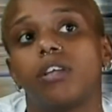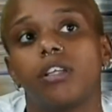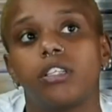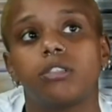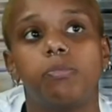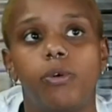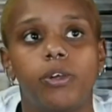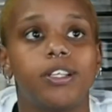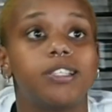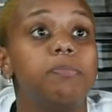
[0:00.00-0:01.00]
At this point,
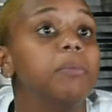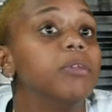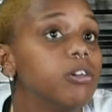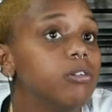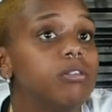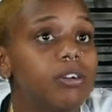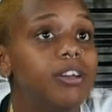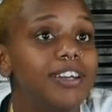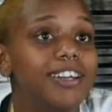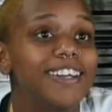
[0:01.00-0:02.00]
it's biblical.
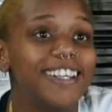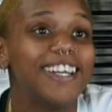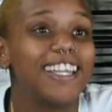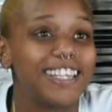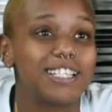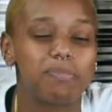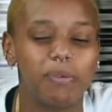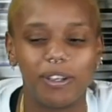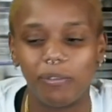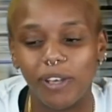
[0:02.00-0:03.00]
At this
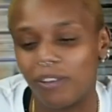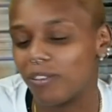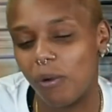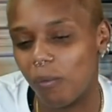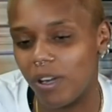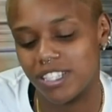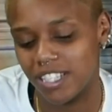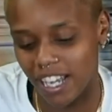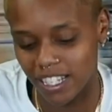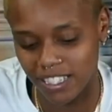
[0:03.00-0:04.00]
point, we don't know what's
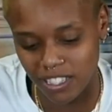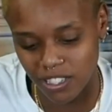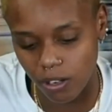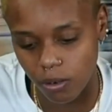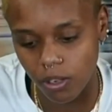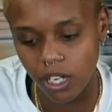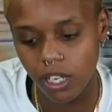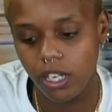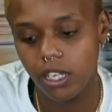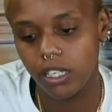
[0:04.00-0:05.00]
next. So
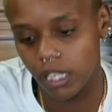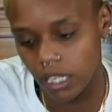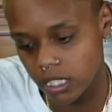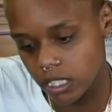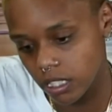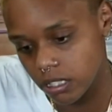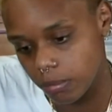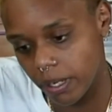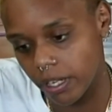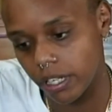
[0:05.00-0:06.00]
get into your
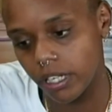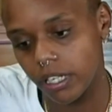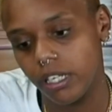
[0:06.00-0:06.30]
spirit.